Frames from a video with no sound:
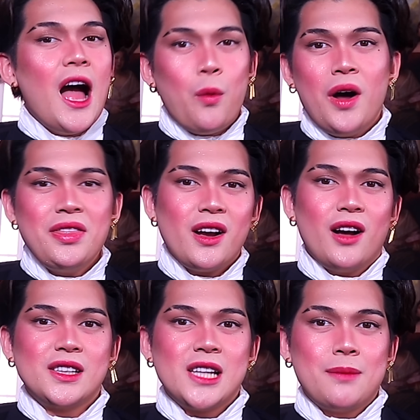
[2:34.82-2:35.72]
I want the
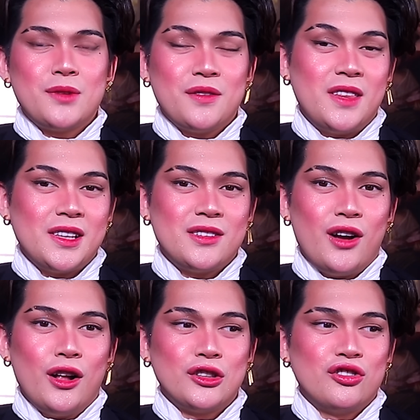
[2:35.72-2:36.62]
concept of this
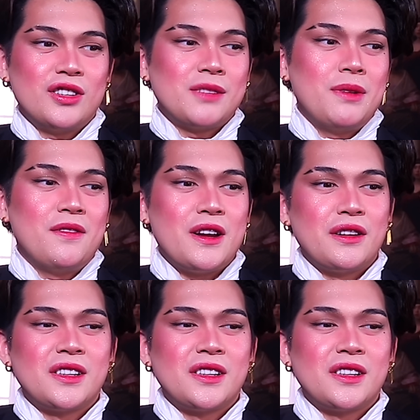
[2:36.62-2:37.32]
doll to just be very